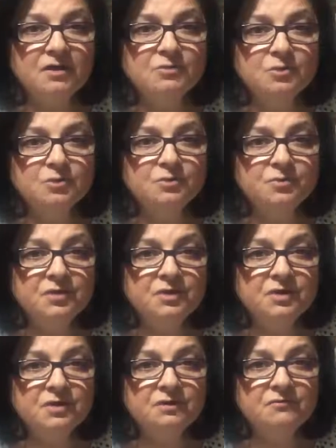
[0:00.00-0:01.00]
it would
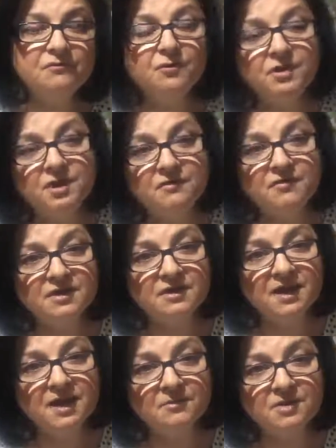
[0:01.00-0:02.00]
be
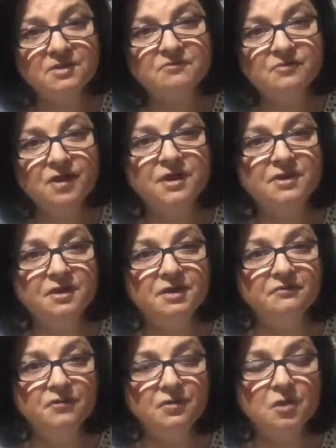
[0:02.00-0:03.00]
forgiving them,
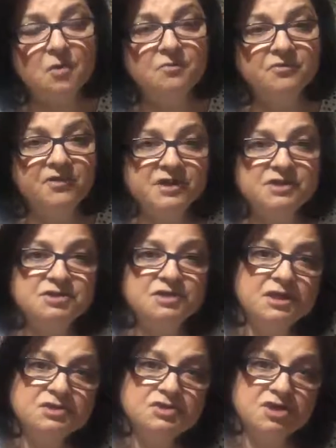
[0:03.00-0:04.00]
inviting for
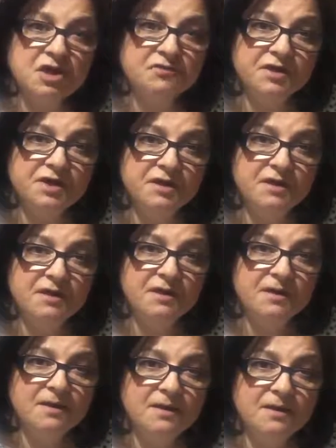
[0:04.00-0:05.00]
cooperation and sharing
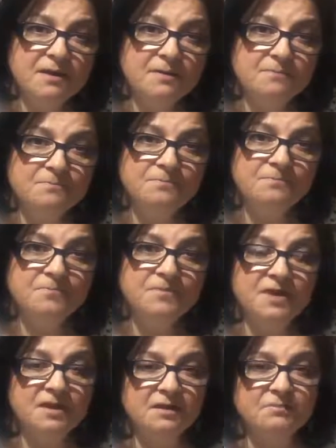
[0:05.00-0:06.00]

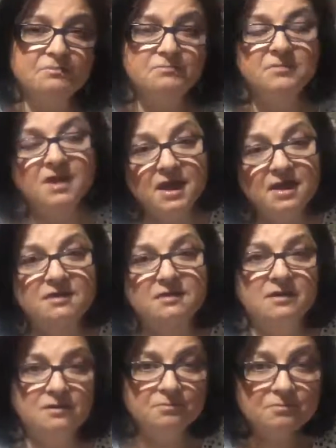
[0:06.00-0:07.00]
the
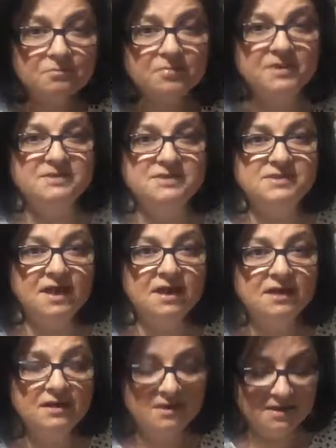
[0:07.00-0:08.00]
cake, the
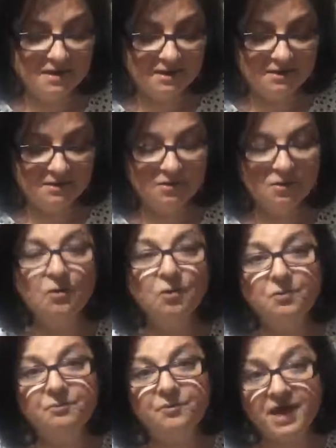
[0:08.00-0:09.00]
pizza,
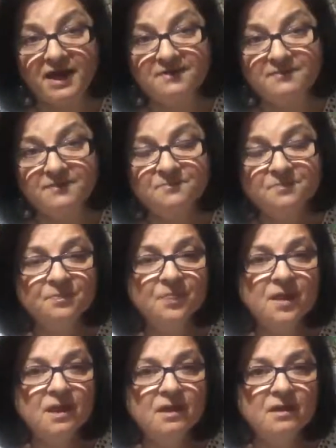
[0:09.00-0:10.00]
or bread.
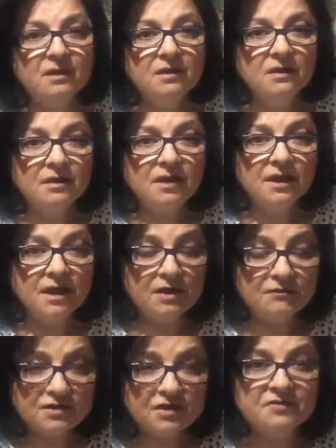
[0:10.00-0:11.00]

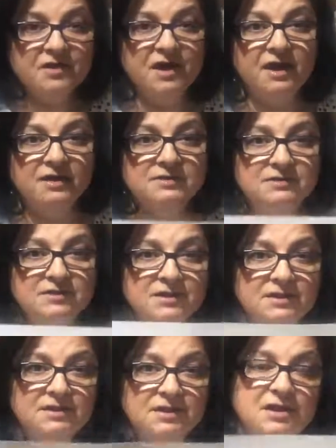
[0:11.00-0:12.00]
After that,
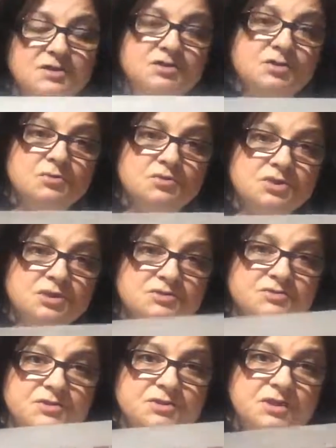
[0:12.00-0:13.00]
I show
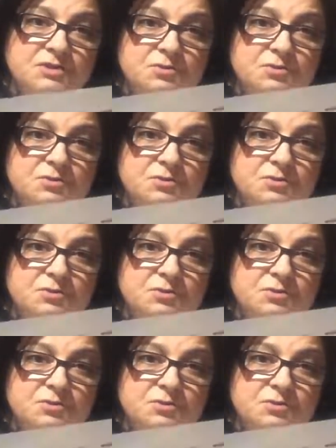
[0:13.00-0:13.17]
children